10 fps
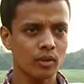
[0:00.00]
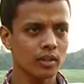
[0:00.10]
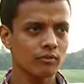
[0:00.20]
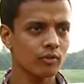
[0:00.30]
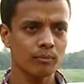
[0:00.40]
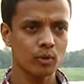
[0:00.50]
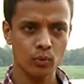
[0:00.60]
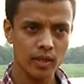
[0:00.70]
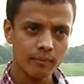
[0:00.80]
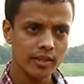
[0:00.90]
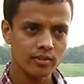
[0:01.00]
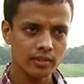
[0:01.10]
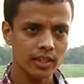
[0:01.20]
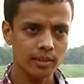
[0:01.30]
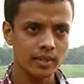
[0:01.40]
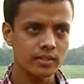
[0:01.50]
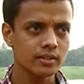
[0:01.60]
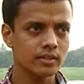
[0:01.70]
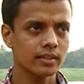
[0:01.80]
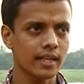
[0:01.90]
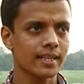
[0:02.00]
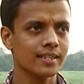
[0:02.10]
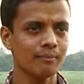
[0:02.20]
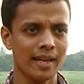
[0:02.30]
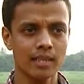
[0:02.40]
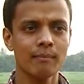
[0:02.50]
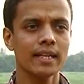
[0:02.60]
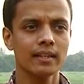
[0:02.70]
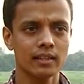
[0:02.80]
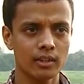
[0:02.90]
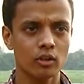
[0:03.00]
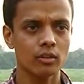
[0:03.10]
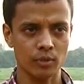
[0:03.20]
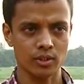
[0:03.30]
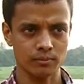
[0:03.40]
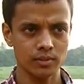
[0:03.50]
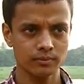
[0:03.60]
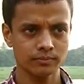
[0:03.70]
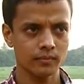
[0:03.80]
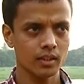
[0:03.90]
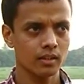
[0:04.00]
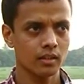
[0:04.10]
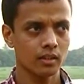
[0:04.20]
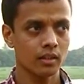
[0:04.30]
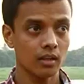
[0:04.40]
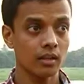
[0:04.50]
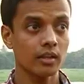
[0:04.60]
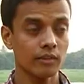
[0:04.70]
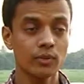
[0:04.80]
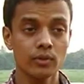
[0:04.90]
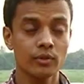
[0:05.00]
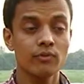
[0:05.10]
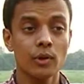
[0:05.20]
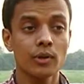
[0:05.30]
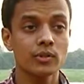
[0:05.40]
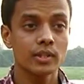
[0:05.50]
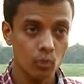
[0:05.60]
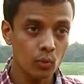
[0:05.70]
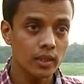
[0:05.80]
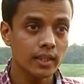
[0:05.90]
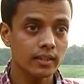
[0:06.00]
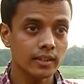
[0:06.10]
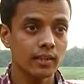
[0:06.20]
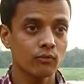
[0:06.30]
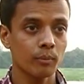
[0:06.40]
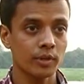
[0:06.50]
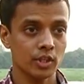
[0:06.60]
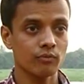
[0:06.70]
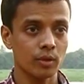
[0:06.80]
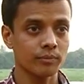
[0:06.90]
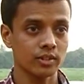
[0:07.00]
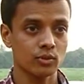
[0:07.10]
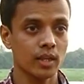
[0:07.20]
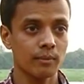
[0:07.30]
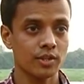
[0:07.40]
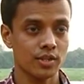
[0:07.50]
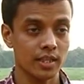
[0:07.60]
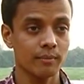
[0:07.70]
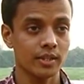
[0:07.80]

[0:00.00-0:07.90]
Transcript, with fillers: model from two-dimensional image, that is mathematically not possible uh, if, you, if you are using only the information from this two-dimensional